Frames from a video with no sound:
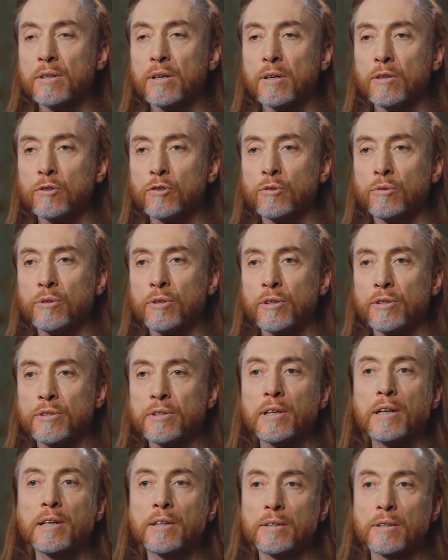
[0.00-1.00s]
Everyone
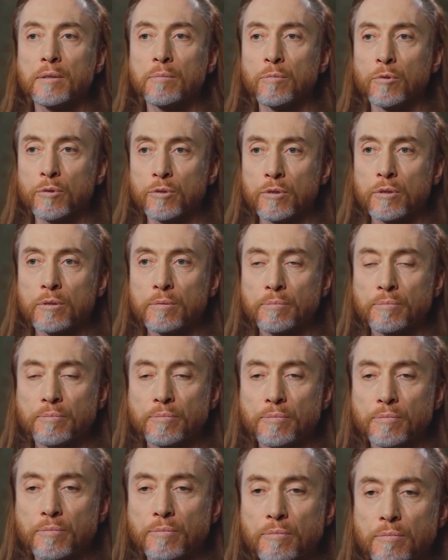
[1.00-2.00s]
knows that the brain
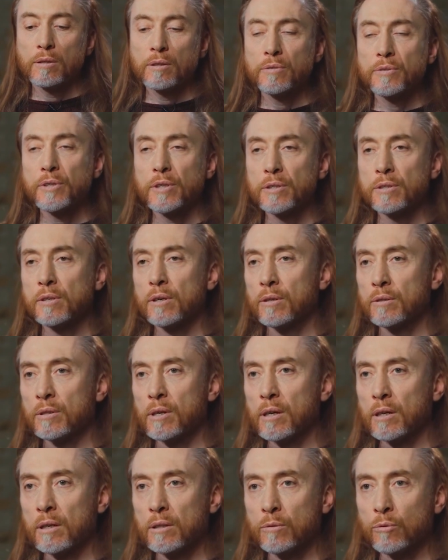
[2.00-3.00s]
consists of
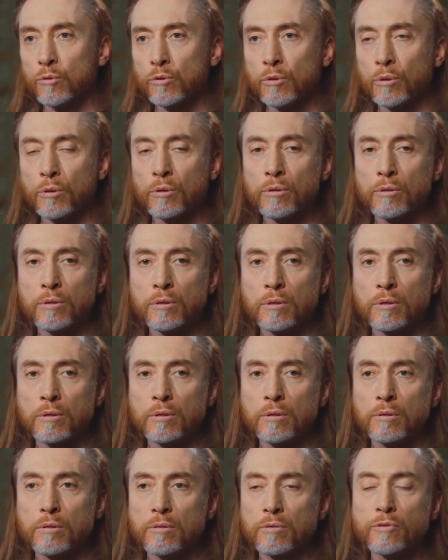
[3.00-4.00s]
cells, but
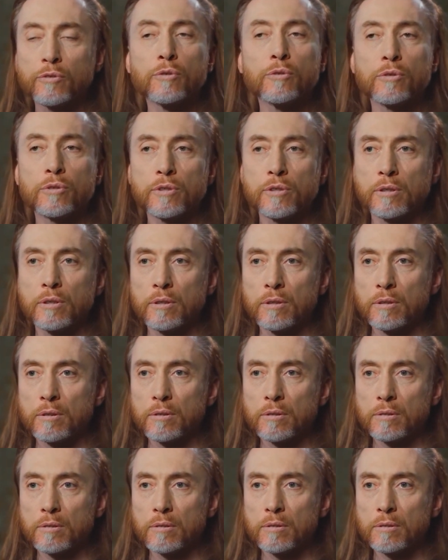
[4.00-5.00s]
not everyone knows how
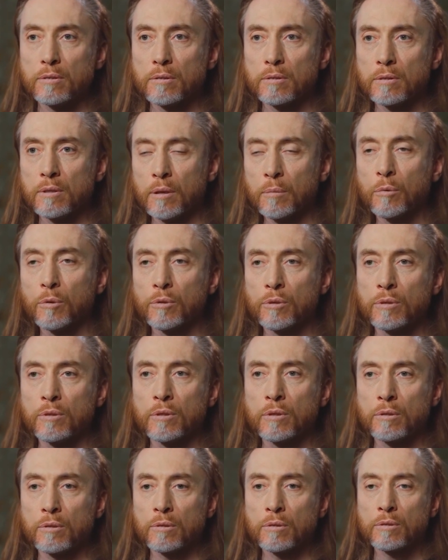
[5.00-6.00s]
these cells work.
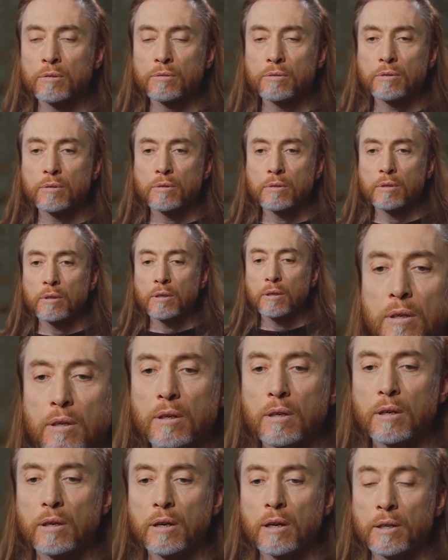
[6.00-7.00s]

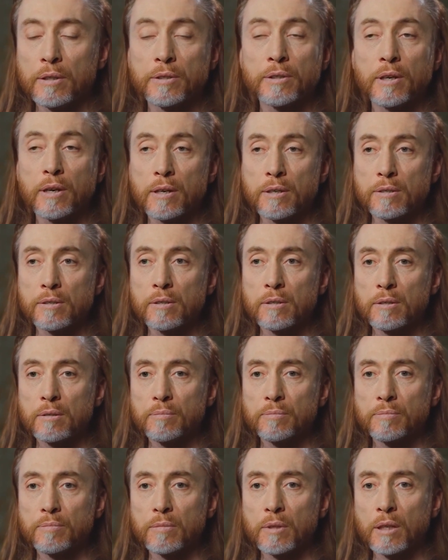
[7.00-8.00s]
Neurons perform different
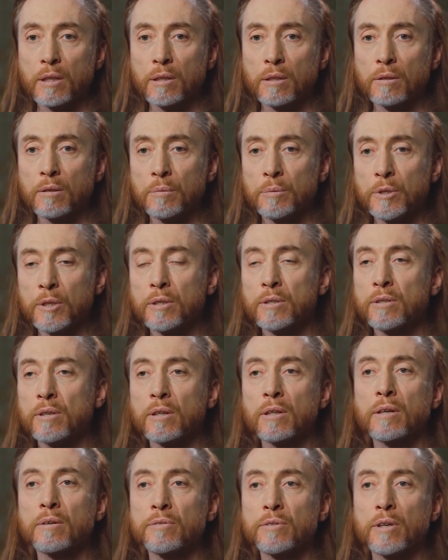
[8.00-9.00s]
functions. They
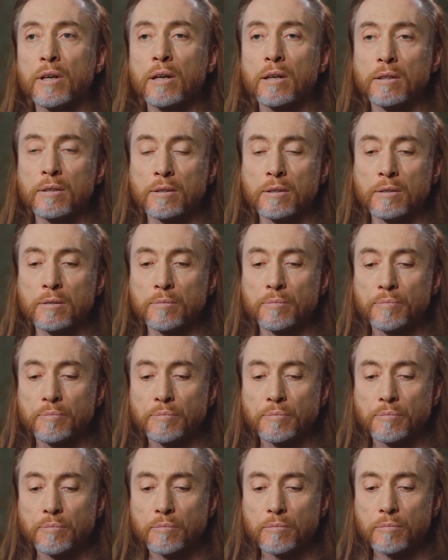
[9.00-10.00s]
form a whole
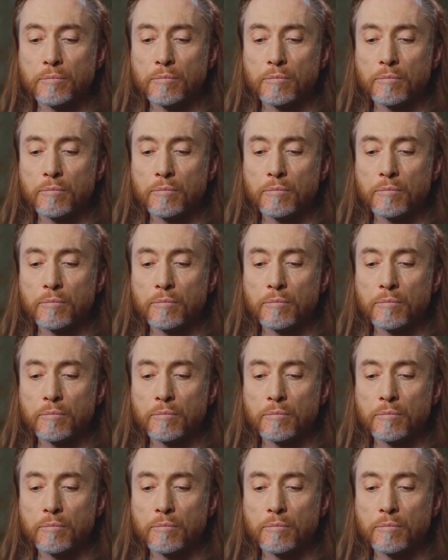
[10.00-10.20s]
universe.